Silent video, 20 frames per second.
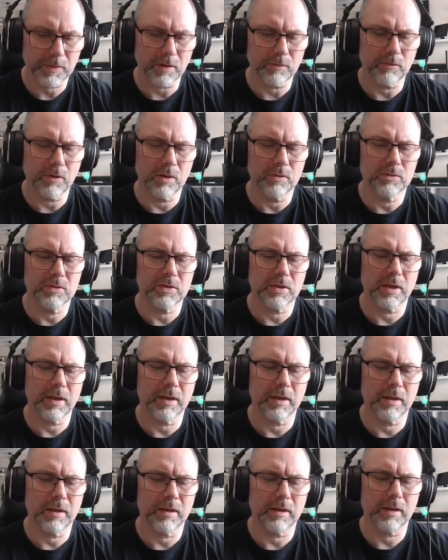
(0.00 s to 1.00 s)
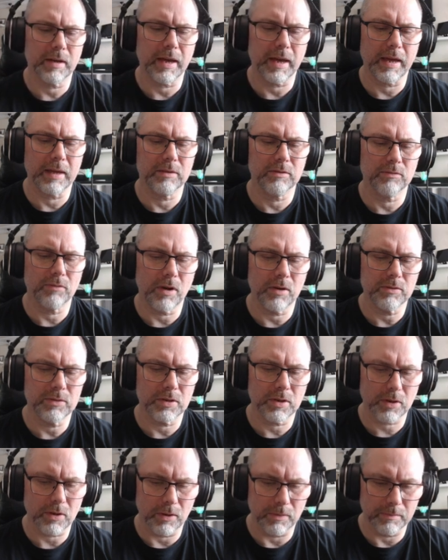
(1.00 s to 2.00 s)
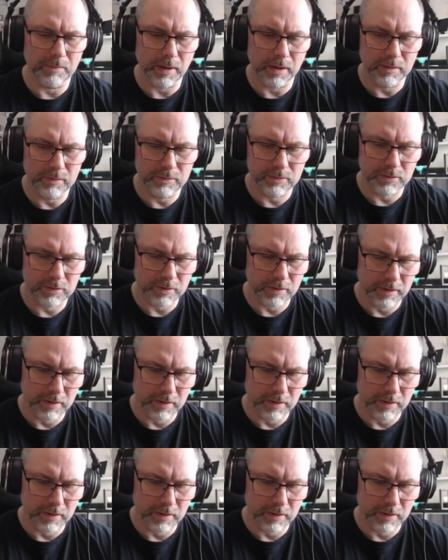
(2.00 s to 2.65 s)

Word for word: rotor and rotor combos